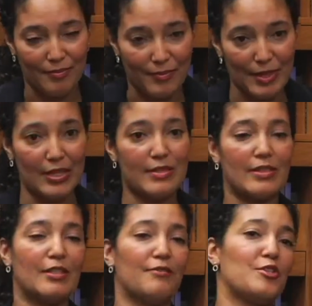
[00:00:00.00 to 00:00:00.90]
these
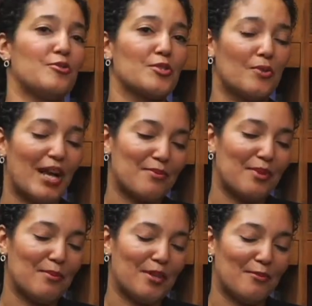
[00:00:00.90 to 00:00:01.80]
individuals who asked me
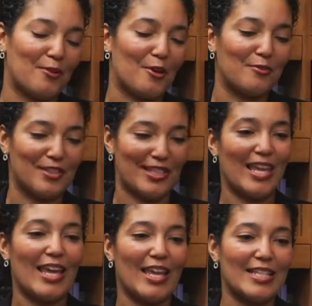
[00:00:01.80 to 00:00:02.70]
to be involved in the
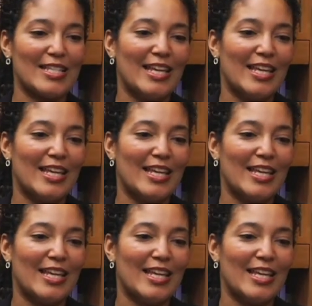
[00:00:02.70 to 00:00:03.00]
case,